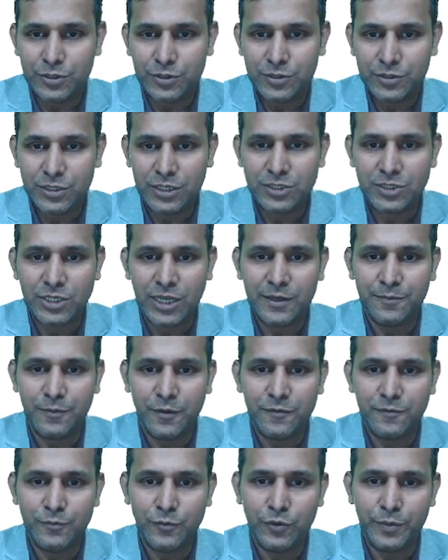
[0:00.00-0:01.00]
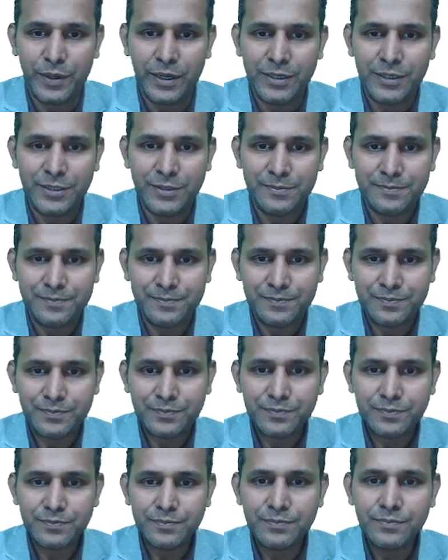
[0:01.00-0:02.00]
Such type of movement
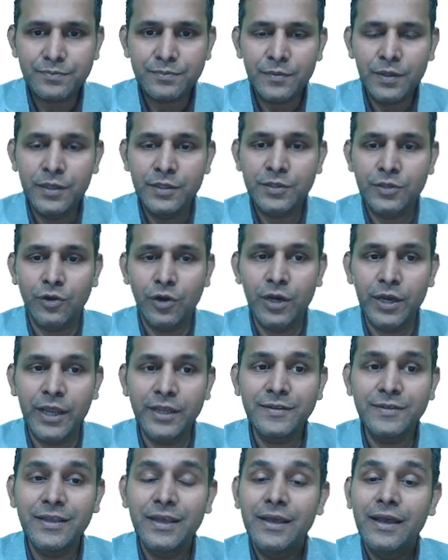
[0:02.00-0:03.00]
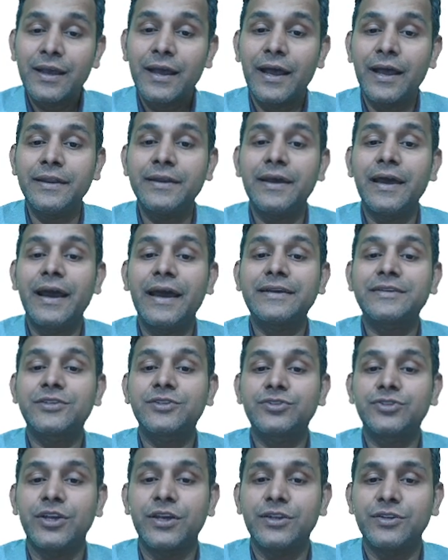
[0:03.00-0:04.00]
is called as an
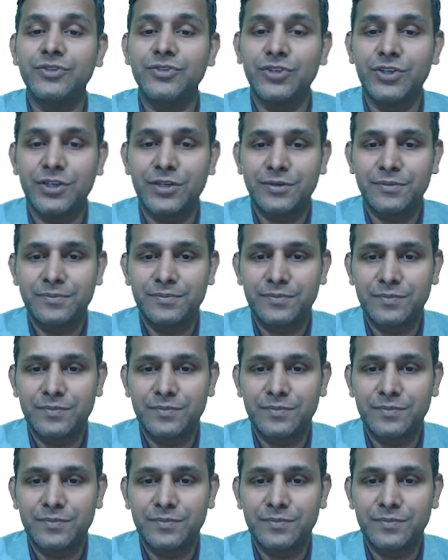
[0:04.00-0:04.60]
exchanger.